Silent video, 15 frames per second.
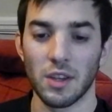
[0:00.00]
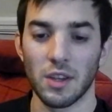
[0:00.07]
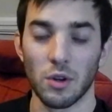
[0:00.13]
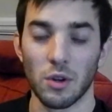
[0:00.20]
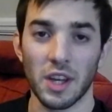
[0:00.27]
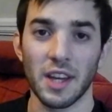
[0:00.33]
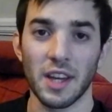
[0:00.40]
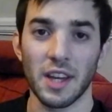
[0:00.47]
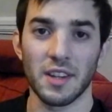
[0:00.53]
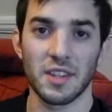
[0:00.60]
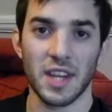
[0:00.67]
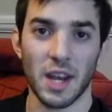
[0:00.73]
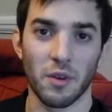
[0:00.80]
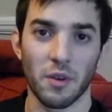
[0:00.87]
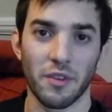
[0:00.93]
you're looking at the
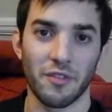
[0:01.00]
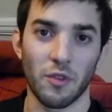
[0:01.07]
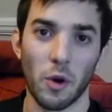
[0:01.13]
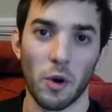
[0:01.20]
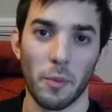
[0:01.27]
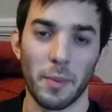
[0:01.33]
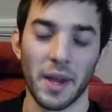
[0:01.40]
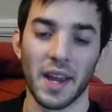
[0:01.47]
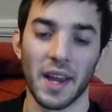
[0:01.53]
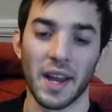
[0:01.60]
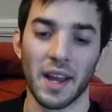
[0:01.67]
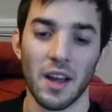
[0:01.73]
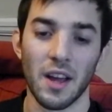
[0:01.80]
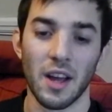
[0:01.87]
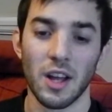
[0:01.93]
Tegra 4
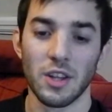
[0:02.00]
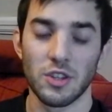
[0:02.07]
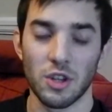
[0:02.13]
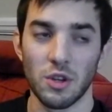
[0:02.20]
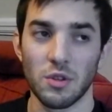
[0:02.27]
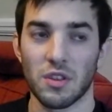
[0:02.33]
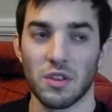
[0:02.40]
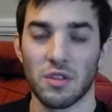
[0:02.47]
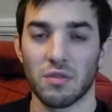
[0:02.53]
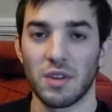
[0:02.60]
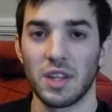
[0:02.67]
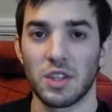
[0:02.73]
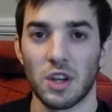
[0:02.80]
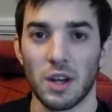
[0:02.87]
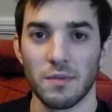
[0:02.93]
being 2 to
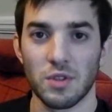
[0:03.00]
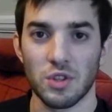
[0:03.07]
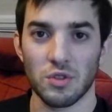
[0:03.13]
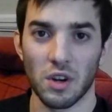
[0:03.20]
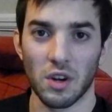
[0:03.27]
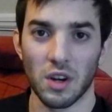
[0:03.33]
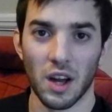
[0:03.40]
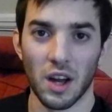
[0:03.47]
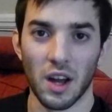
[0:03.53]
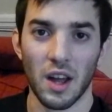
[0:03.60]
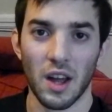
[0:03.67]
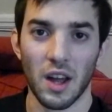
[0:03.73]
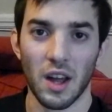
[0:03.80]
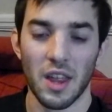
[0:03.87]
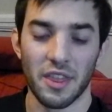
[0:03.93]
3 times stronger